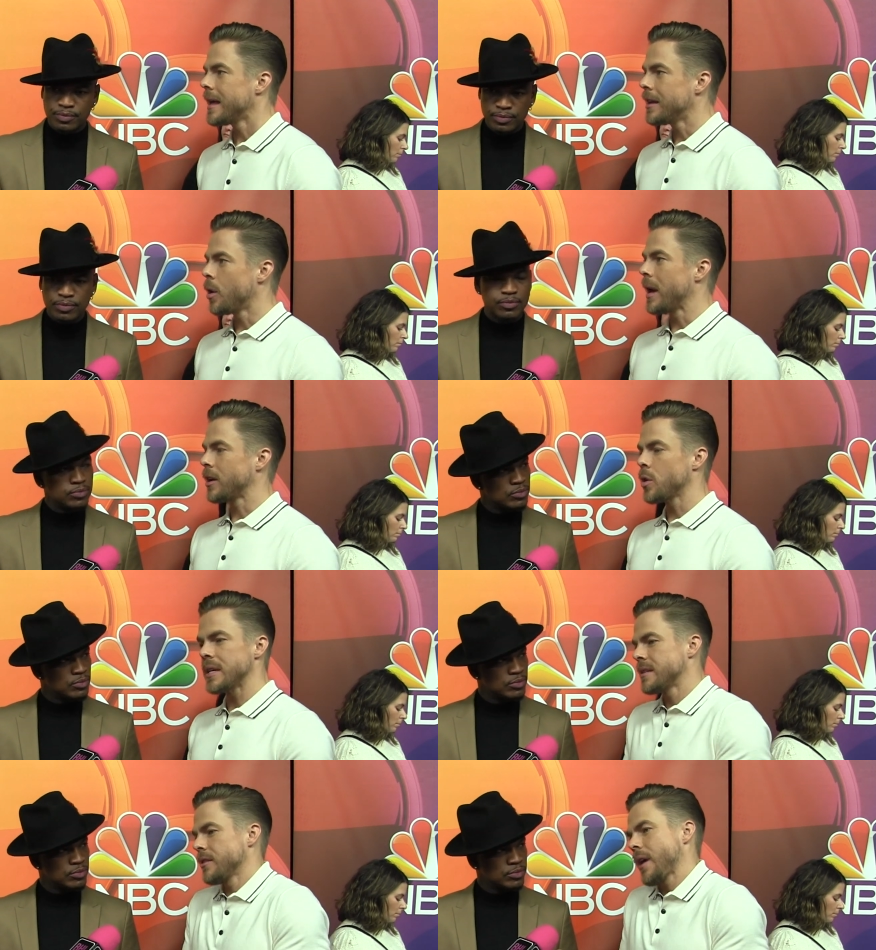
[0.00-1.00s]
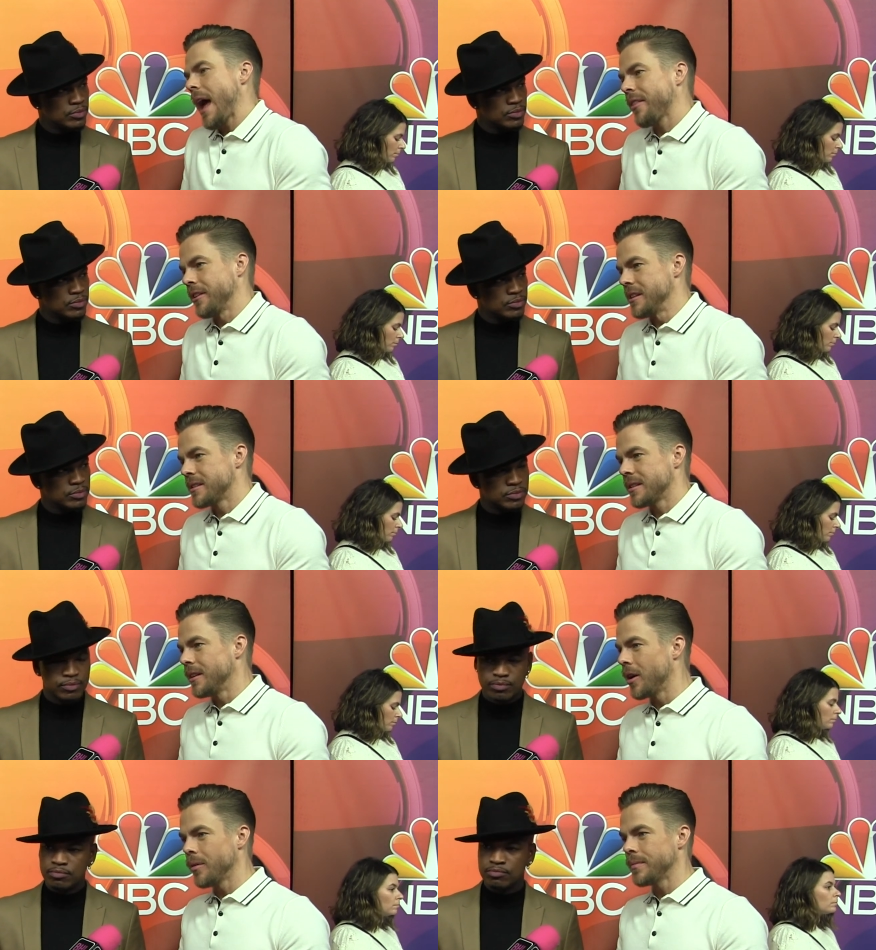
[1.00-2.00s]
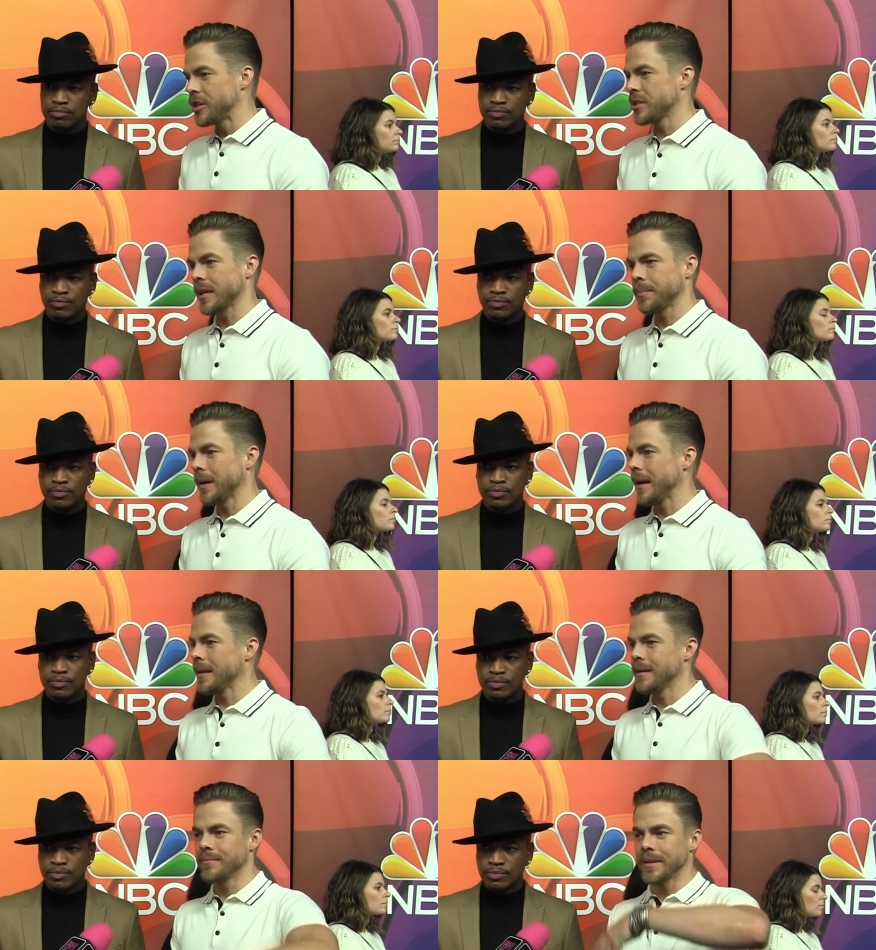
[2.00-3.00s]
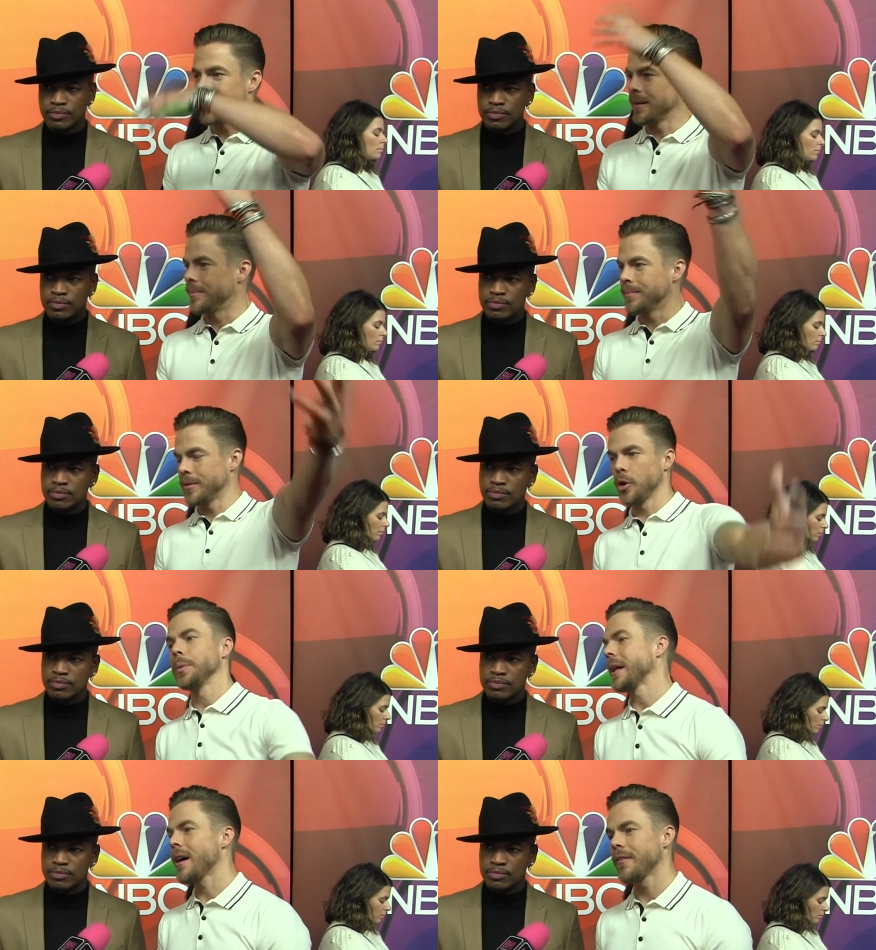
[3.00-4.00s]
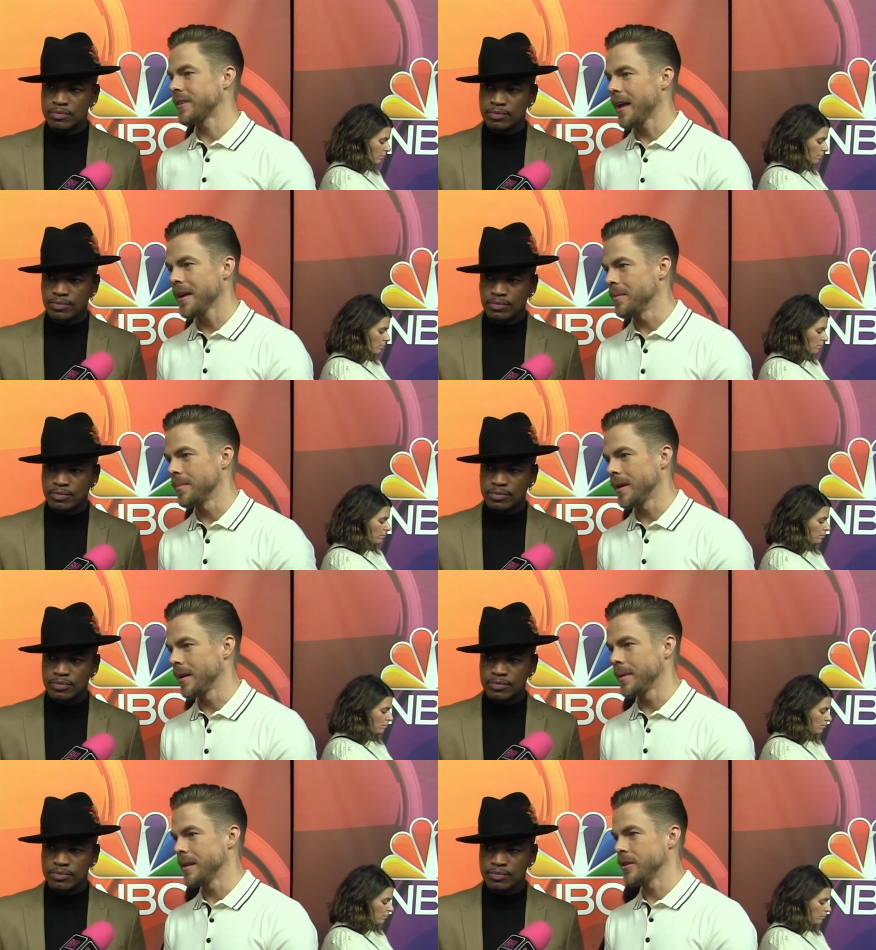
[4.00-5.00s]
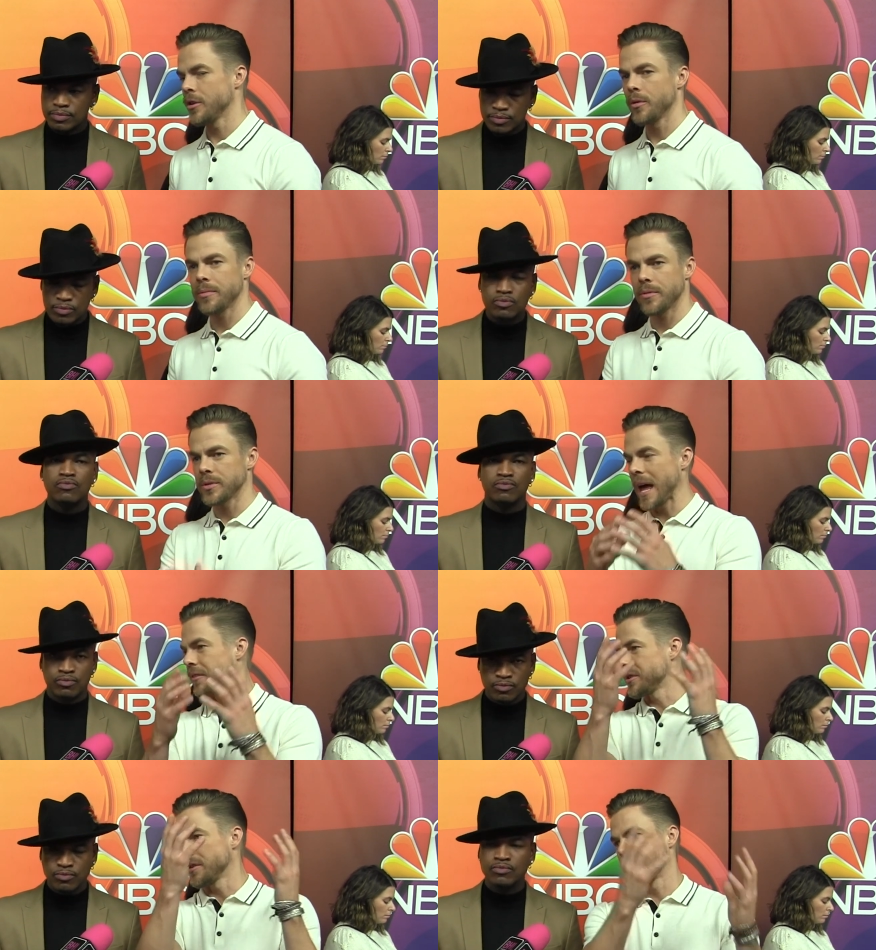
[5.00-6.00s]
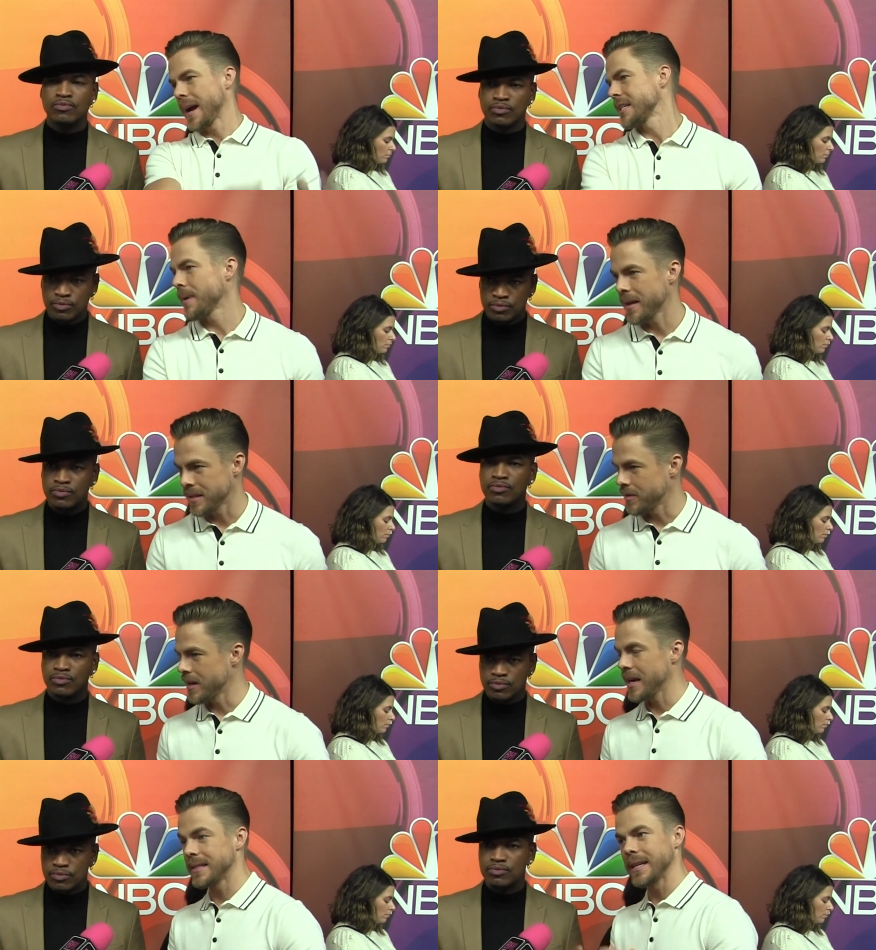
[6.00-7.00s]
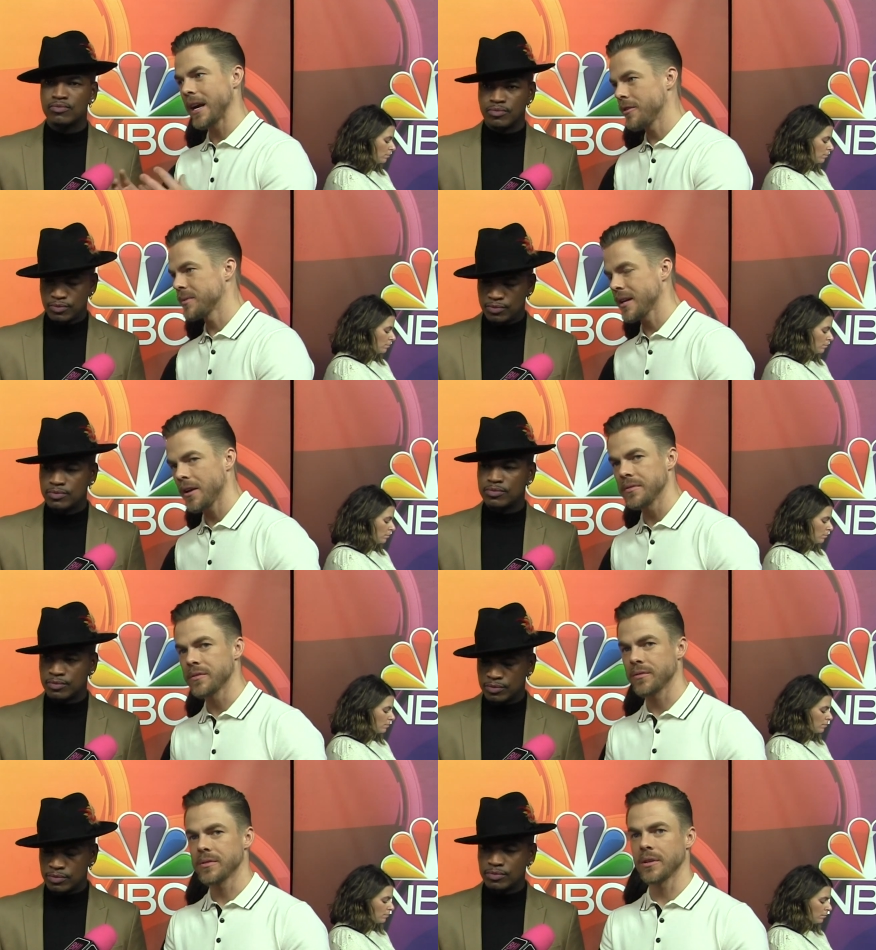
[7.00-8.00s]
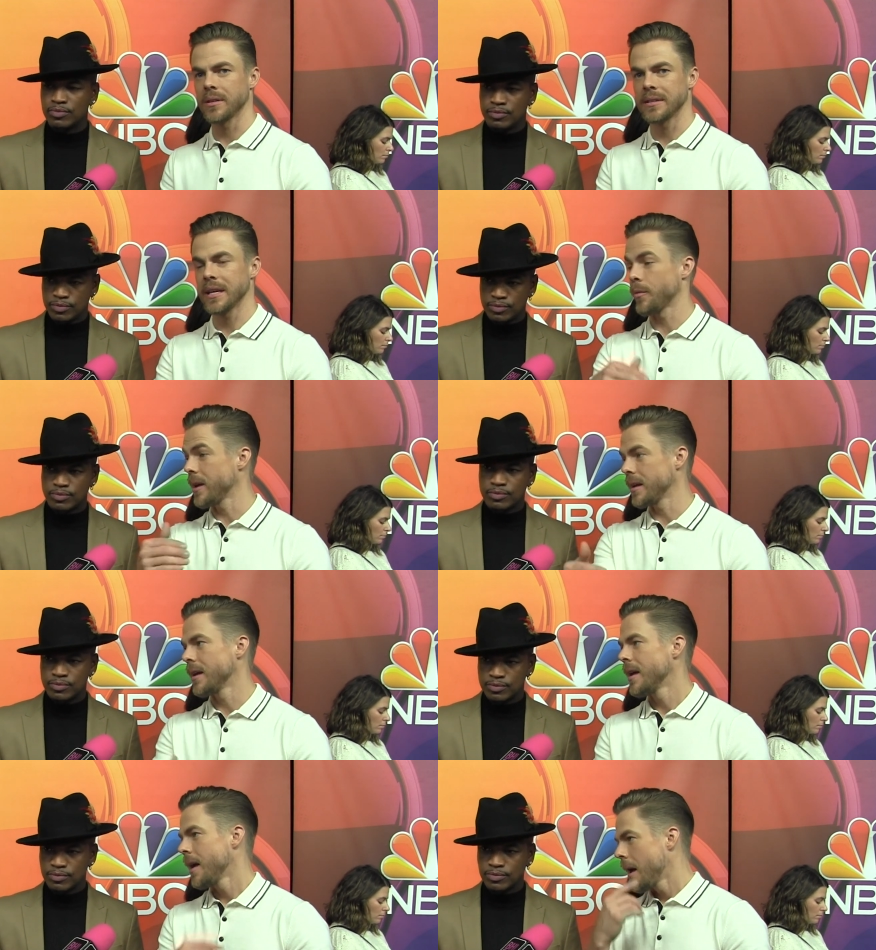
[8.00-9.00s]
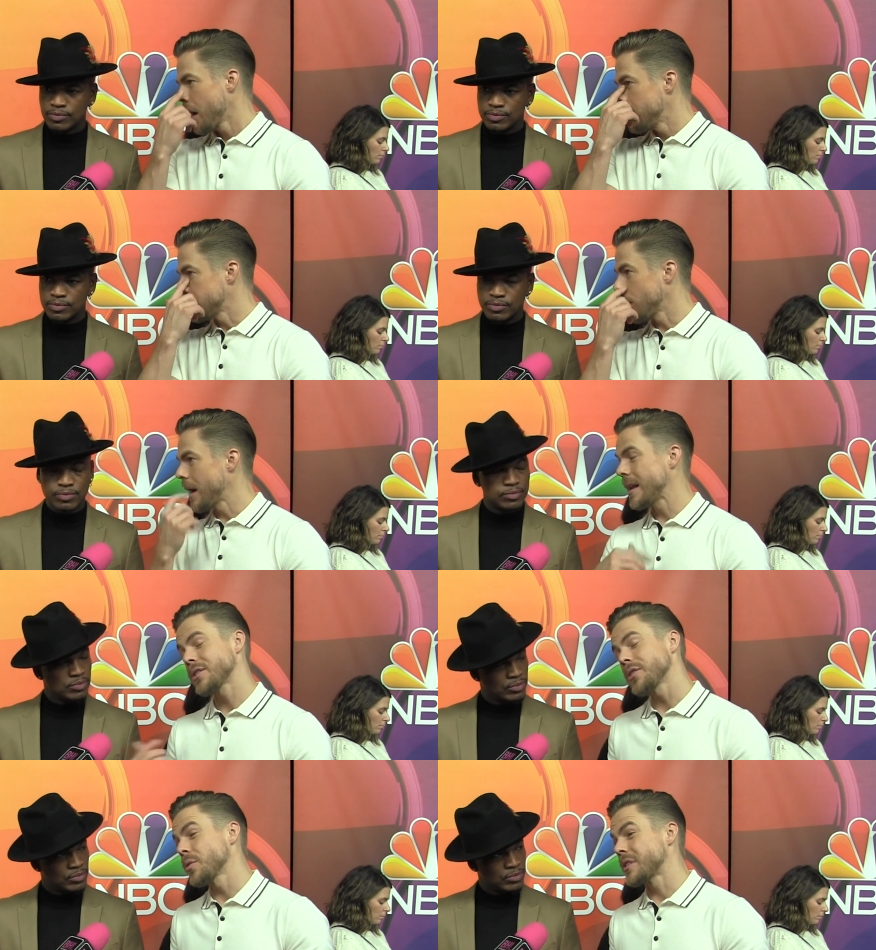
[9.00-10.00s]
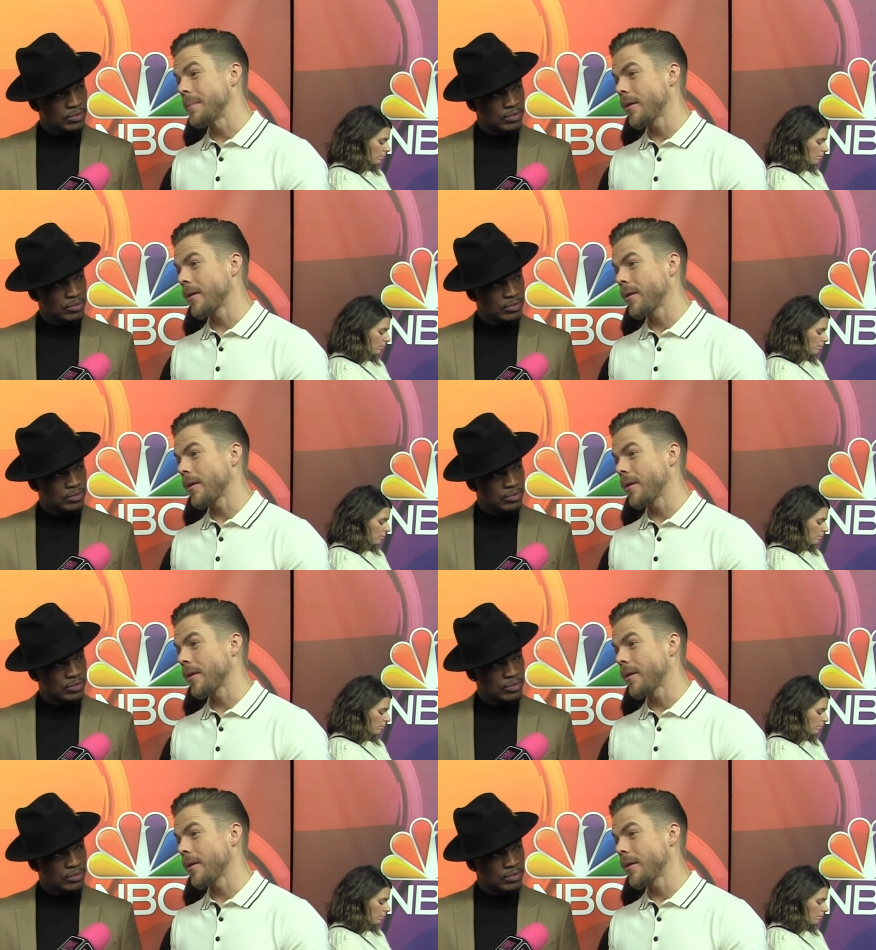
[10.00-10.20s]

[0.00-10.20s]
Speaker 1: You know, they're athletes, you know. It's just like playing in a, you know, playoff game. And I mean, you know, those athletes are in ice baths every night, taking care of themselves to get ready. So, and it's also, it's a